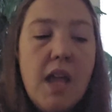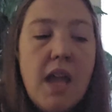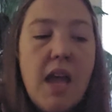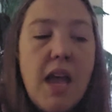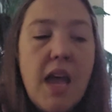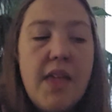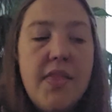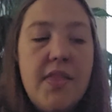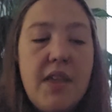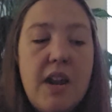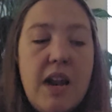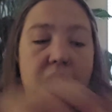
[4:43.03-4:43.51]

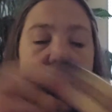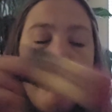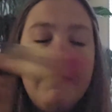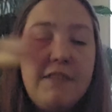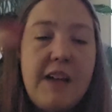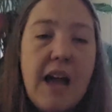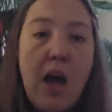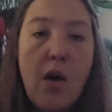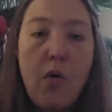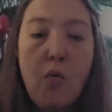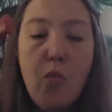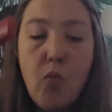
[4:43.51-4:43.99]
And then I've
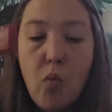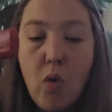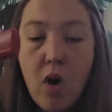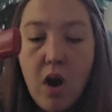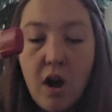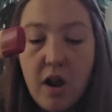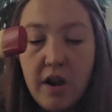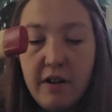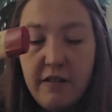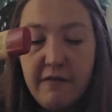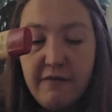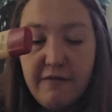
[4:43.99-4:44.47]
got
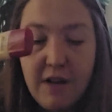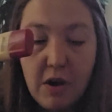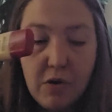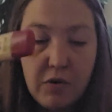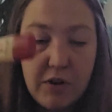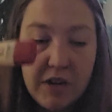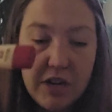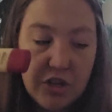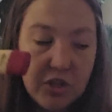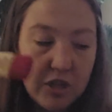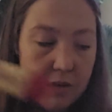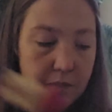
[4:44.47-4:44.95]
1
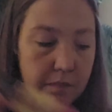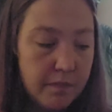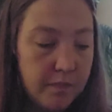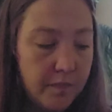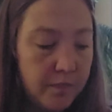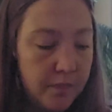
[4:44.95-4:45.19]
foundation.